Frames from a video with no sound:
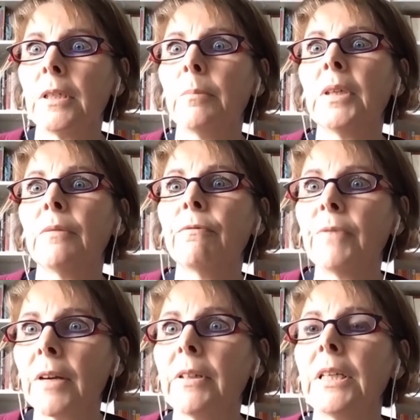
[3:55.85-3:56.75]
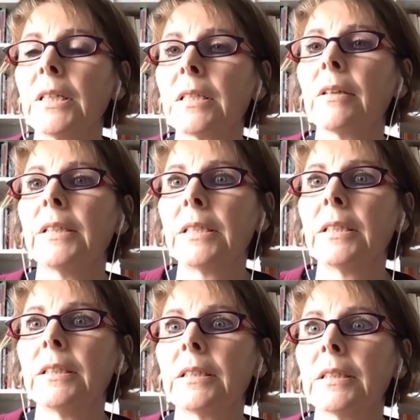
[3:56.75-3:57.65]
and being very
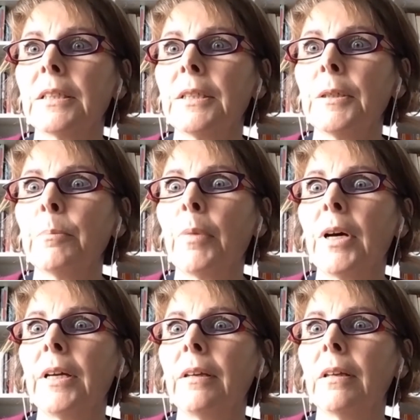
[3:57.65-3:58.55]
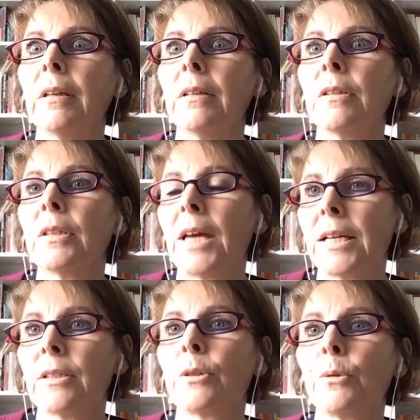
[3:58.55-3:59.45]
excited by that
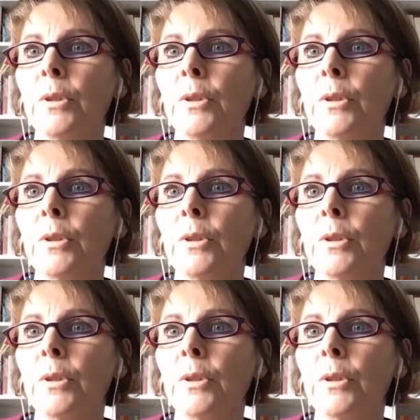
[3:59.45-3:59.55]
sort of